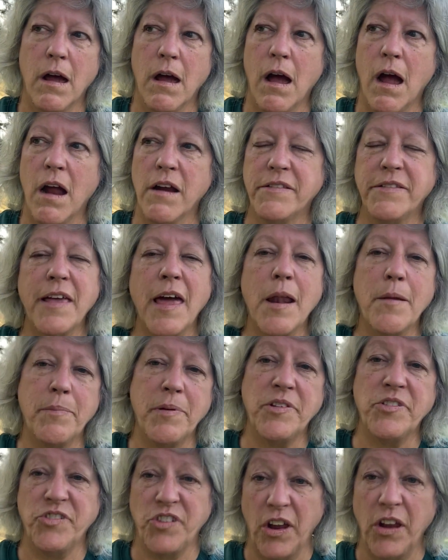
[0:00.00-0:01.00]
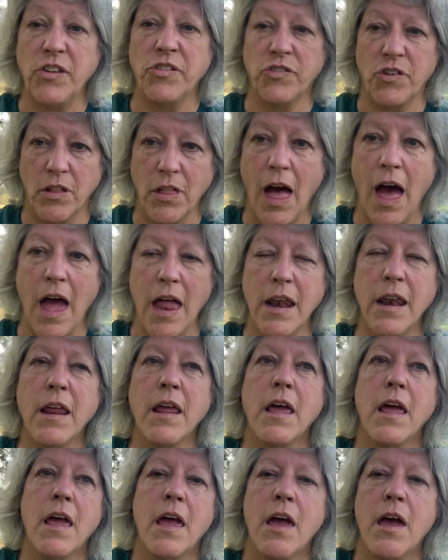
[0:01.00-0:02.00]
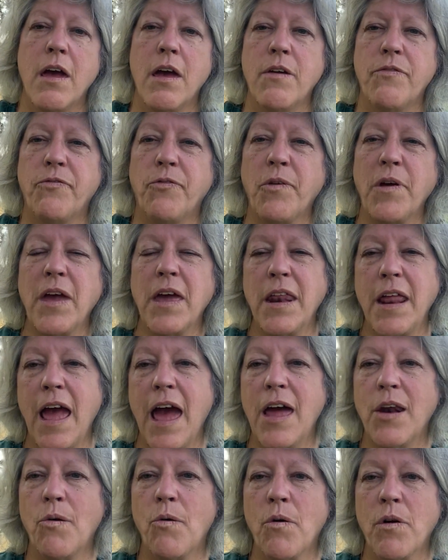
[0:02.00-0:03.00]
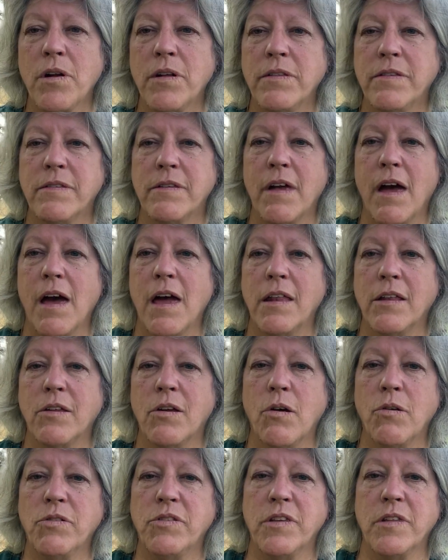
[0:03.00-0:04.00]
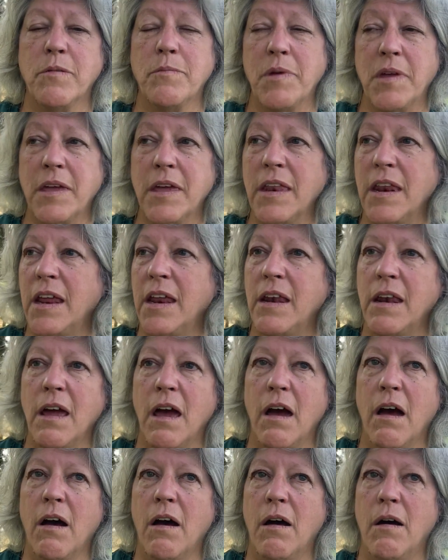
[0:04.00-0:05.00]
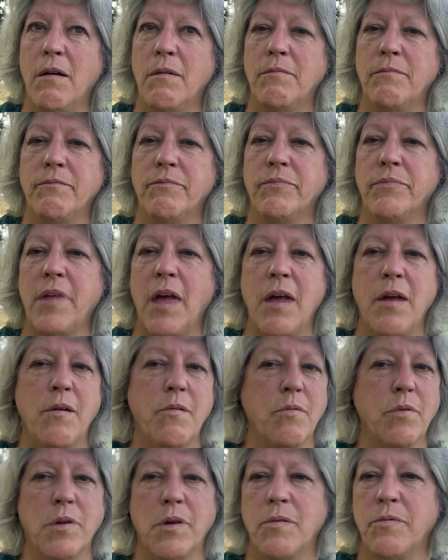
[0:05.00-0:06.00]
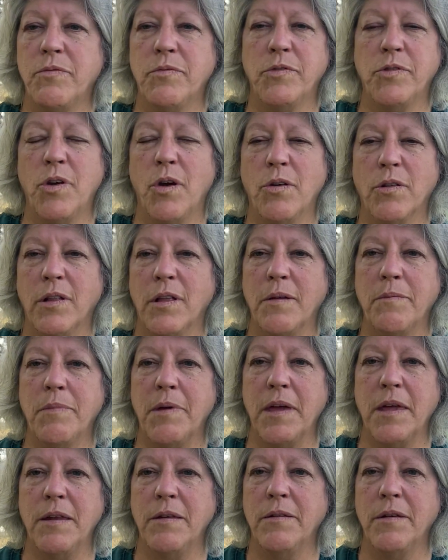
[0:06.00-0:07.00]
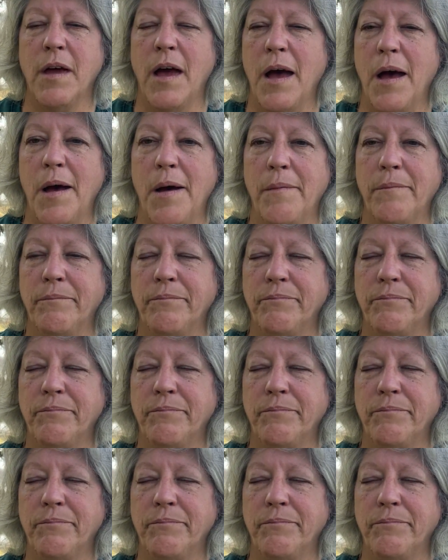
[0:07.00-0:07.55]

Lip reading: our setup has changed a lot. If we had had horns on goats in the beginning, they would have totally been a